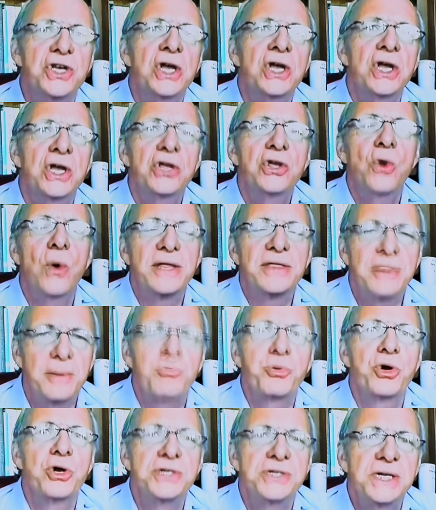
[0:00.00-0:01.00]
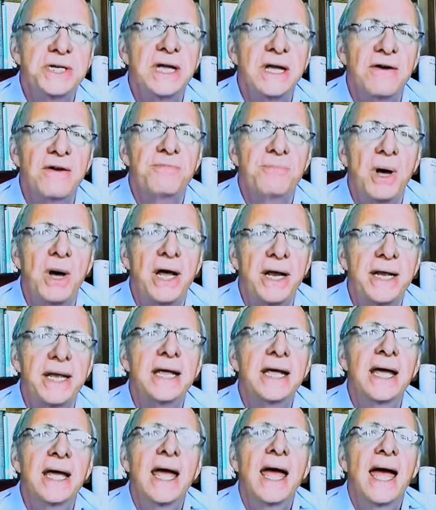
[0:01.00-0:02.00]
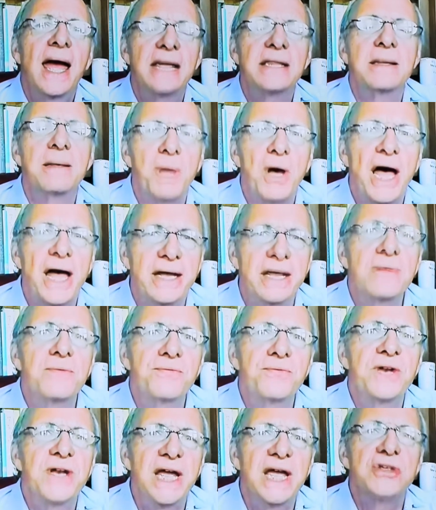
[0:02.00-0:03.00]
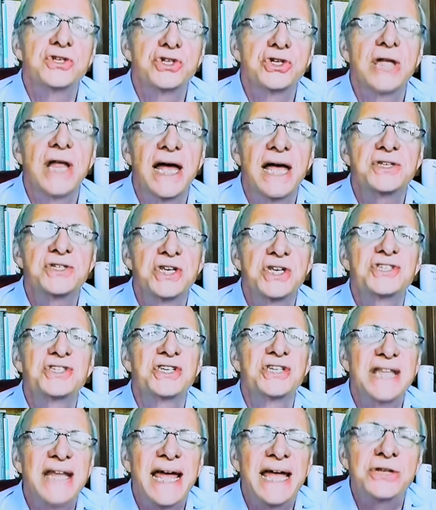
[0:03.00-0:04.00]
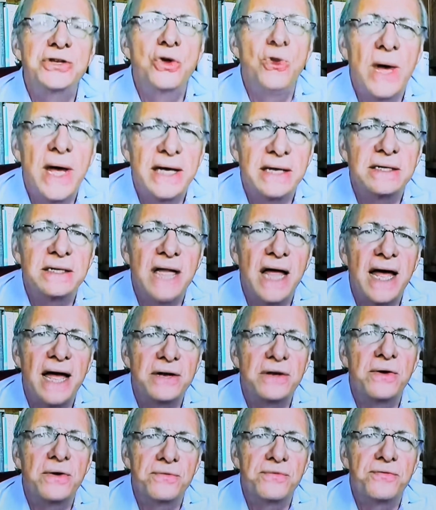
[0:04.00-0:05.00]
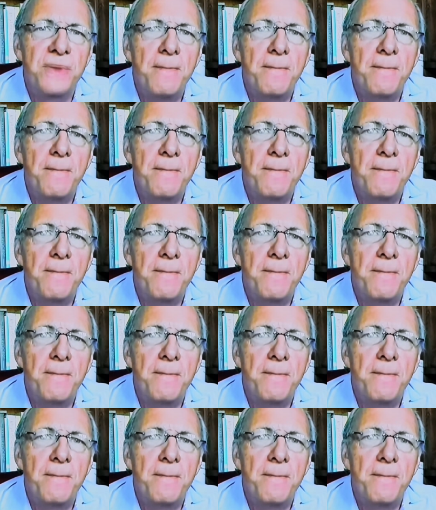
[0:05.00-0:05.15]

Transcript: you had the printing of money and the buying of financial assets, and then you had a lot of